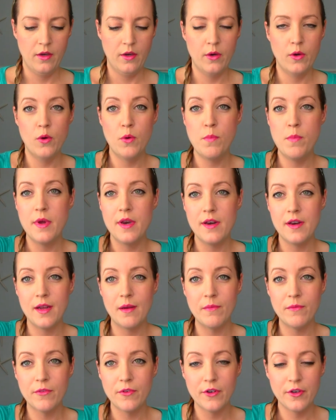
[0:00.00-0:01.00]
Open it up
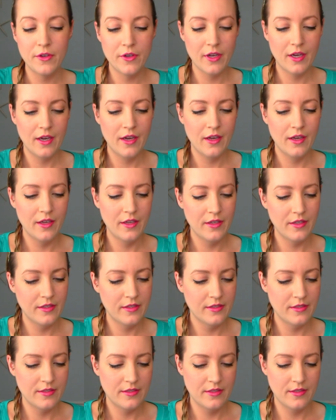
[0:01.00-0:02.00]
for you
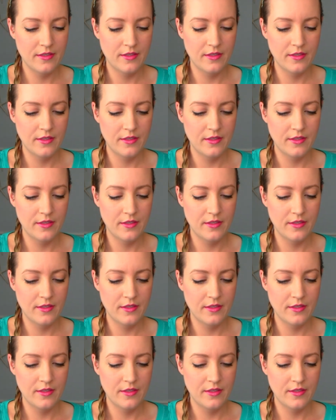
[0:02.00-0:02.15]
guys.